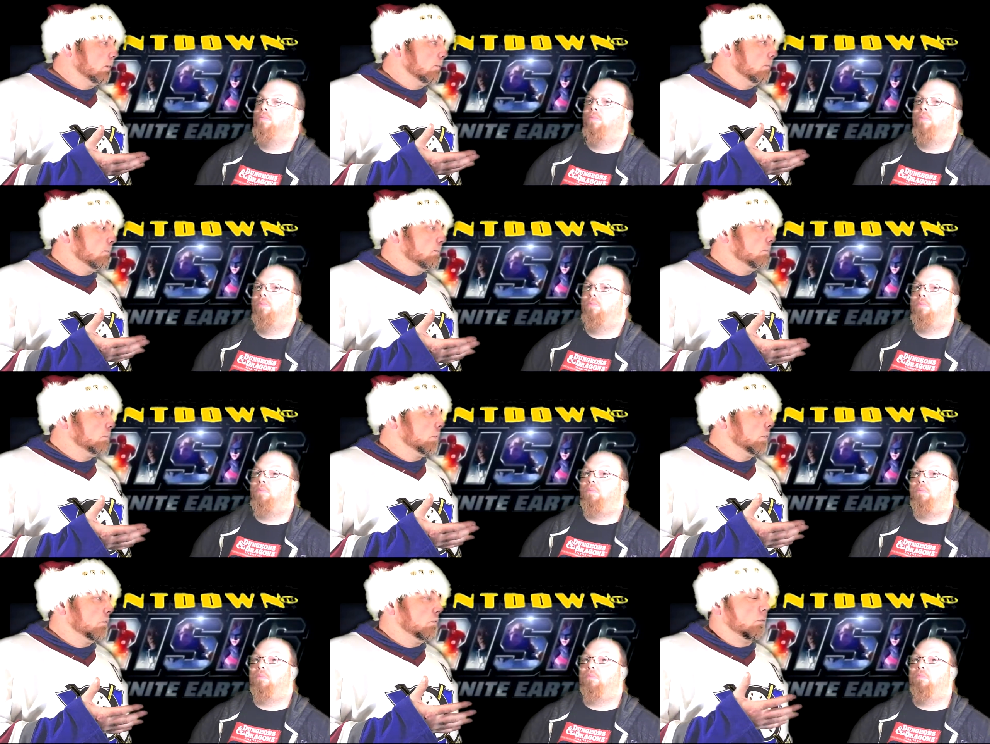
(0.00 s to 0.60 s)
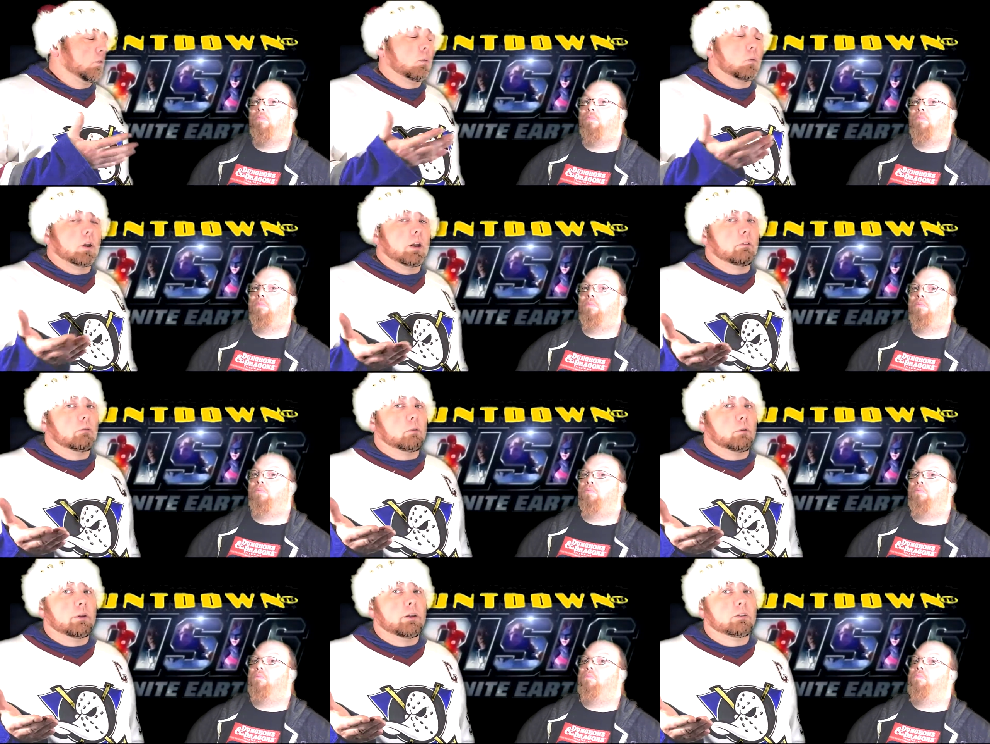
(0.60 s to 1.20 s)
Speaker 1: for whatever
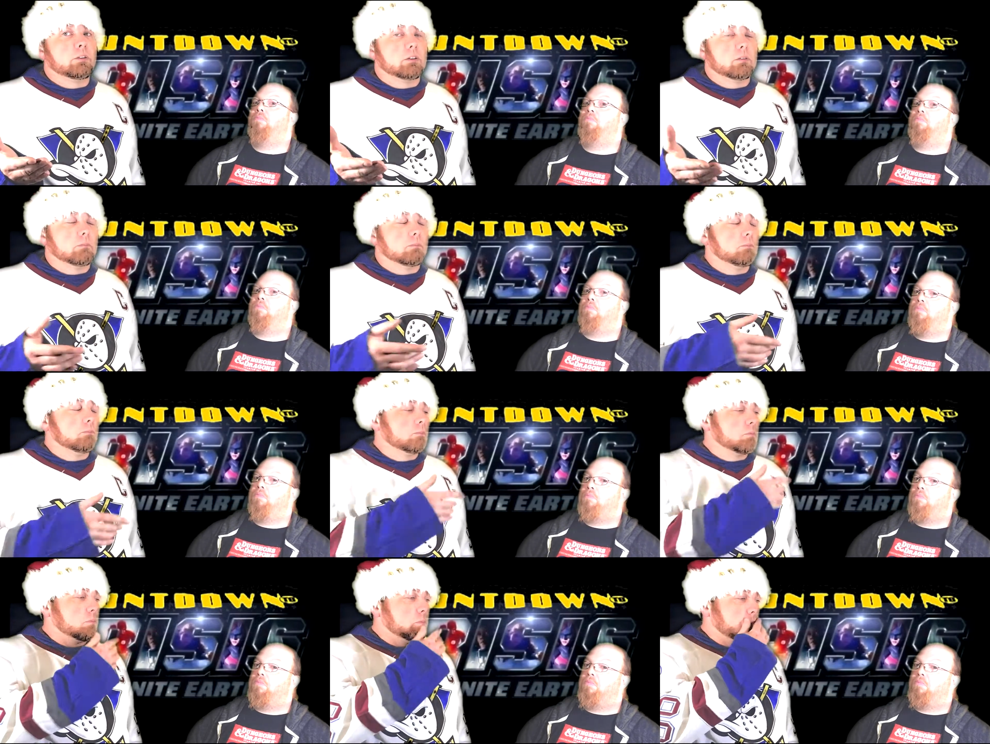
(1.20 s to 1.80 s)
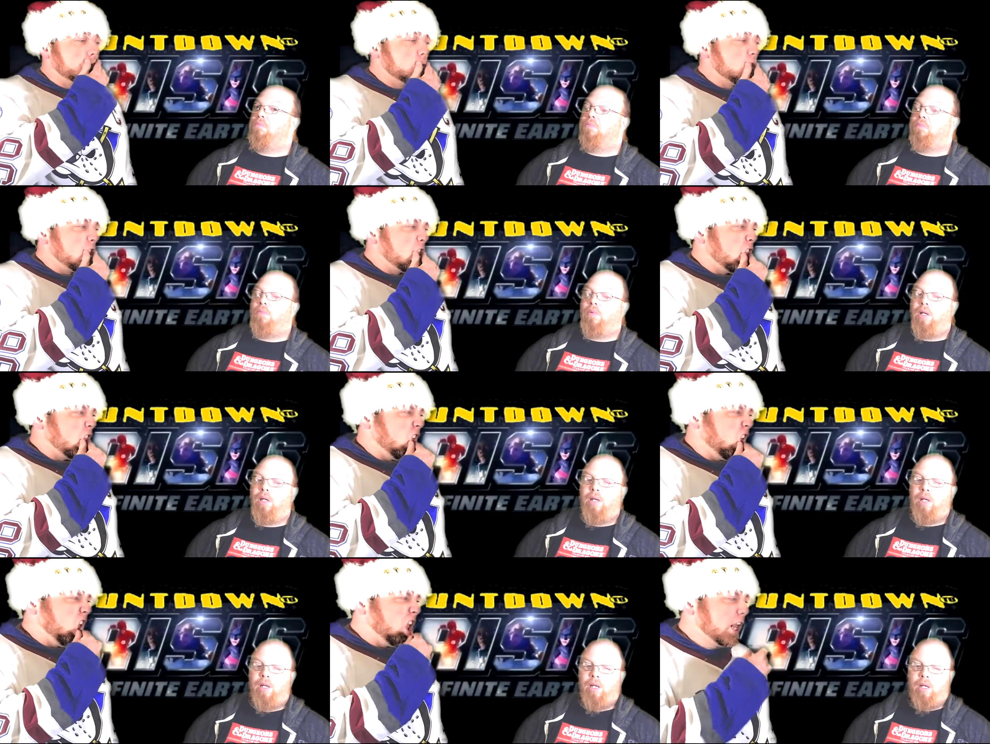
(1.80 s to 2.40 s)
reason.
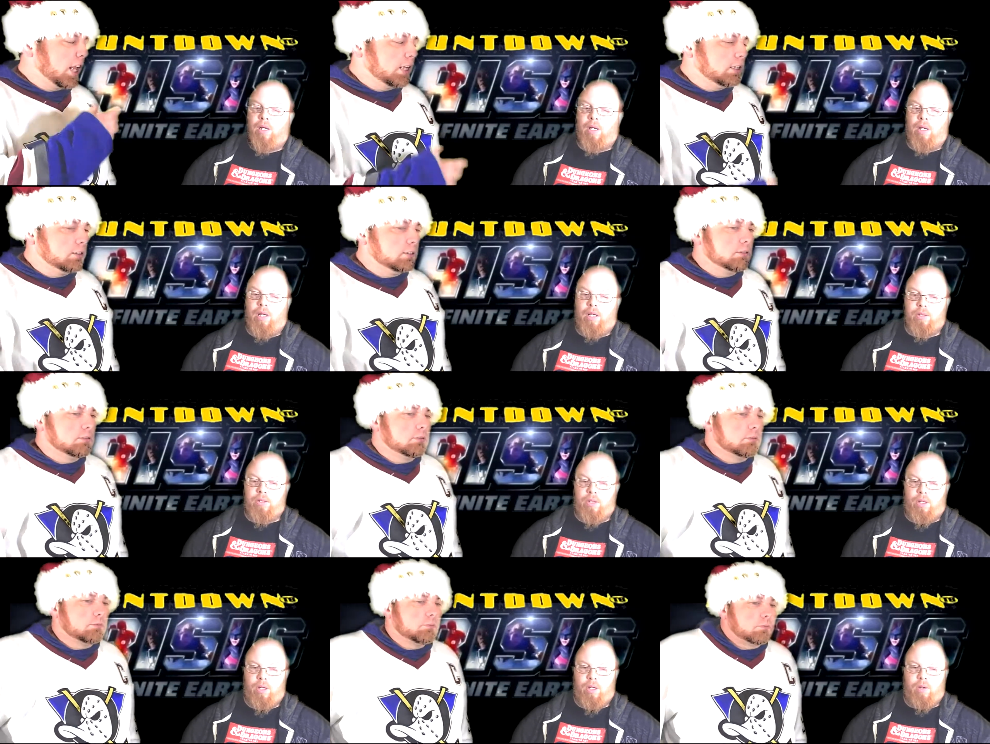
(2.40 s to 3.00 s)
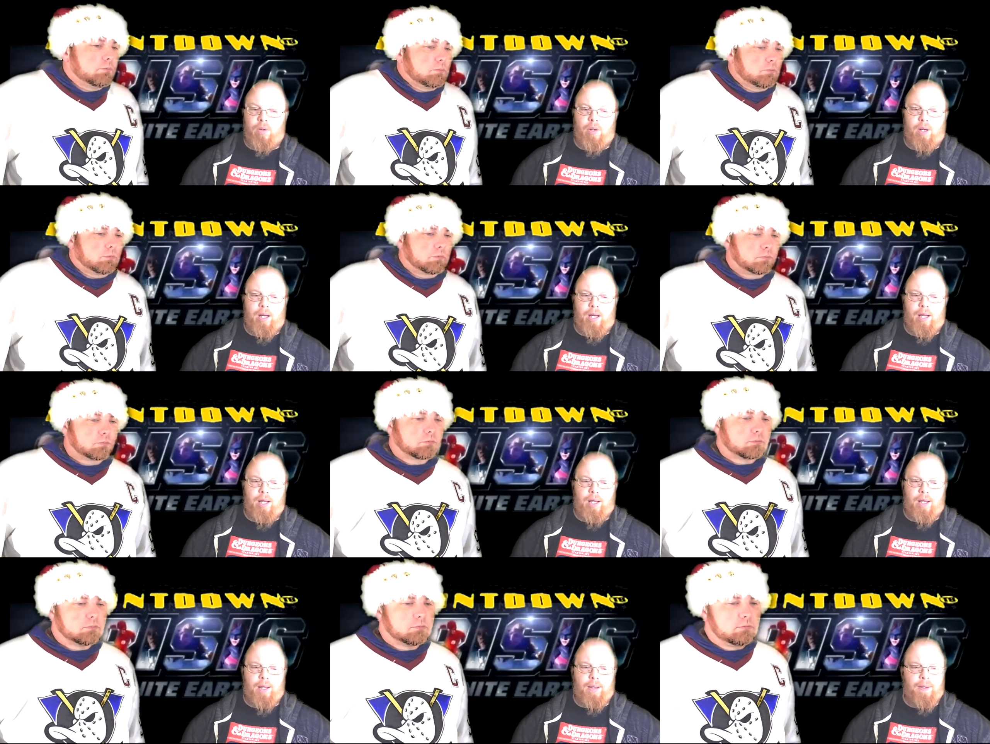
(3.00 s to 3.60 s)

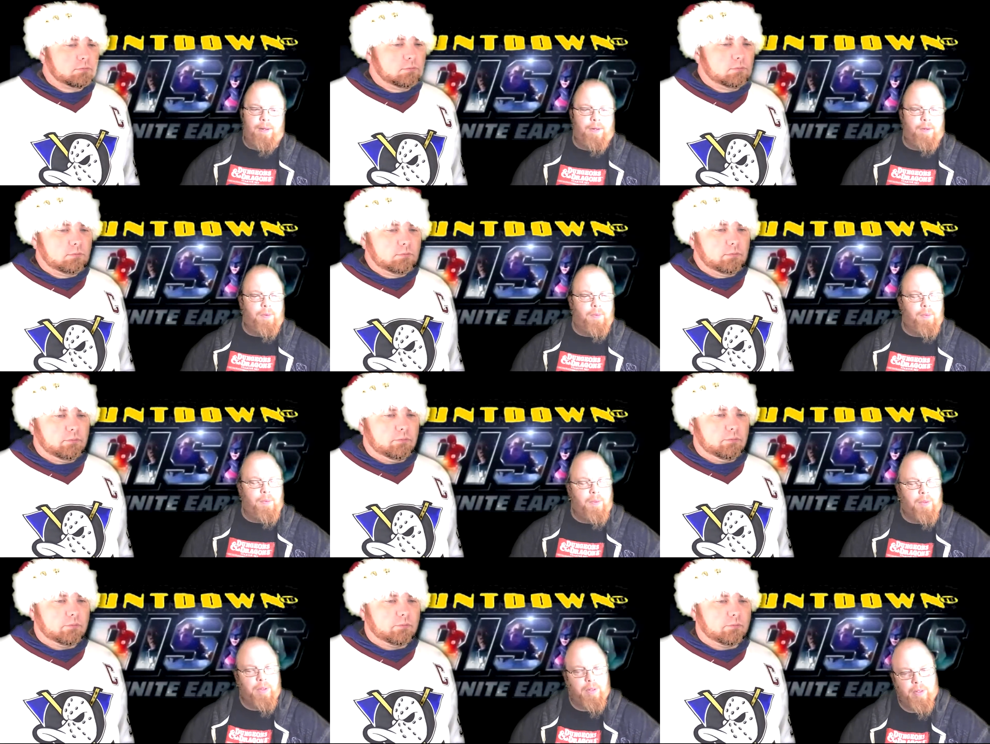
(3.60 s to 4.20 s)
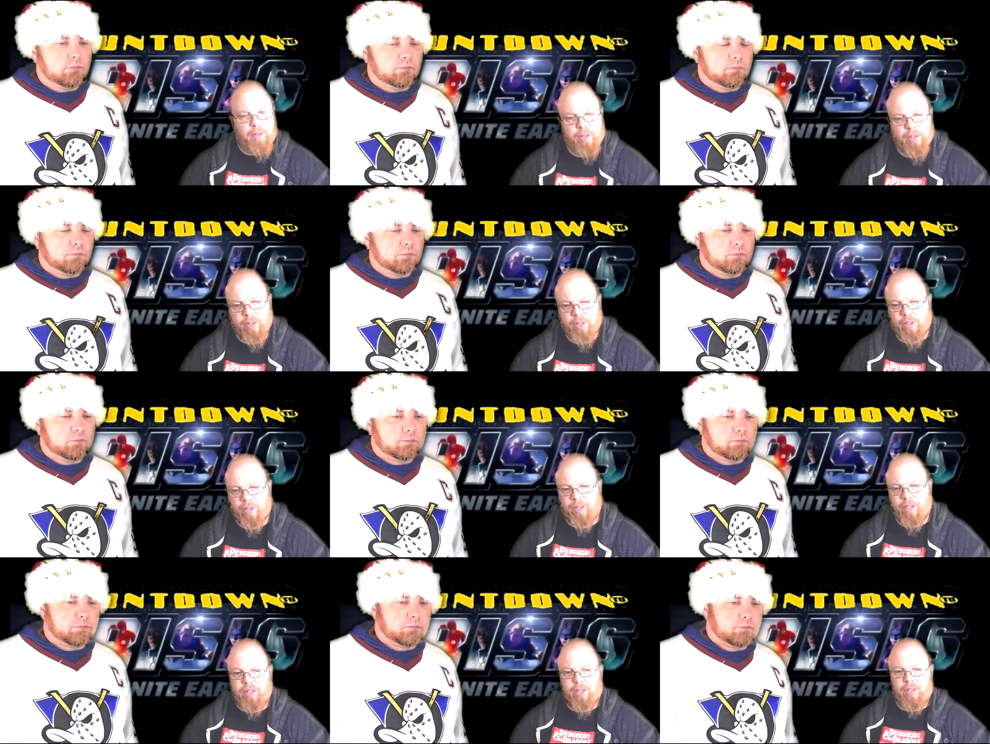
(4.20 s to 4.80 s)
So, we're
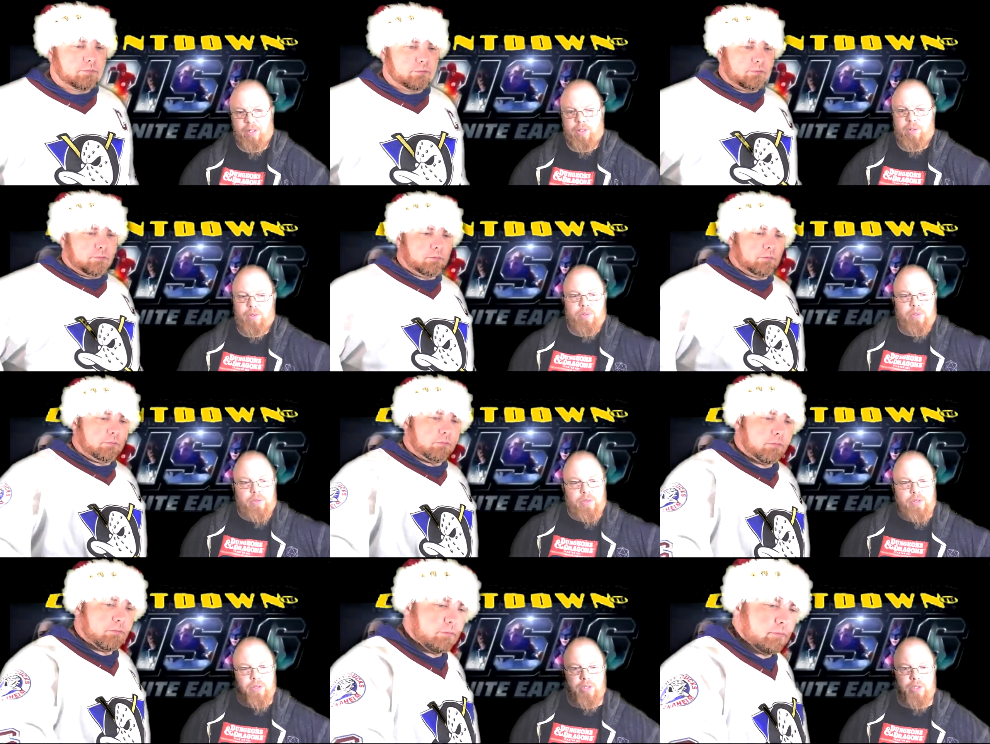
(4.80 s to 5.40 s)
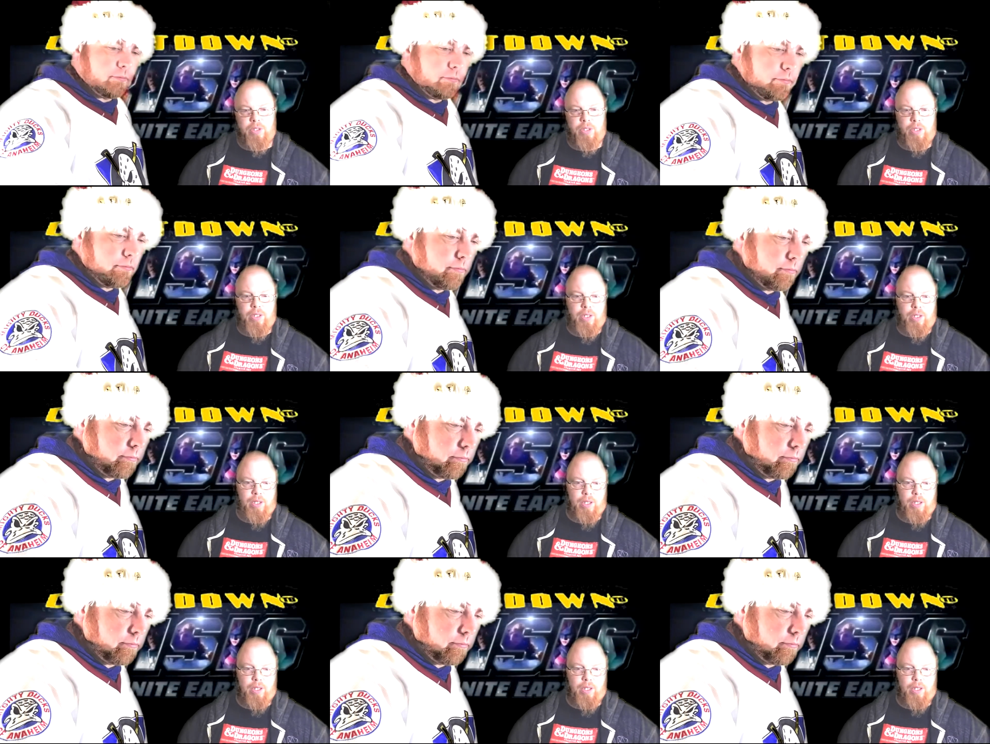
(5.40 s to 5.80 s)
gonna lose,